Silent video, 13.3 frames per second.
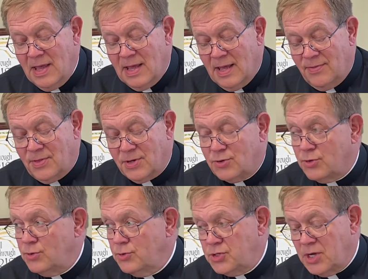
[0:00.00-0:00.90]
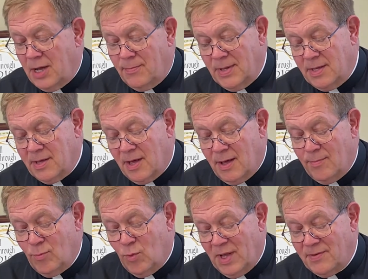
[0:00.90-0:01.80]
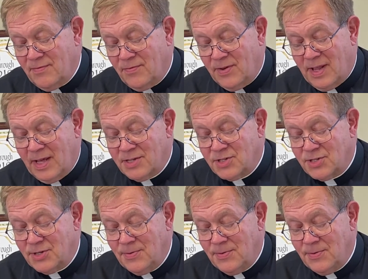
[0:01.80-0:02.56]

and the two shall become one flesh.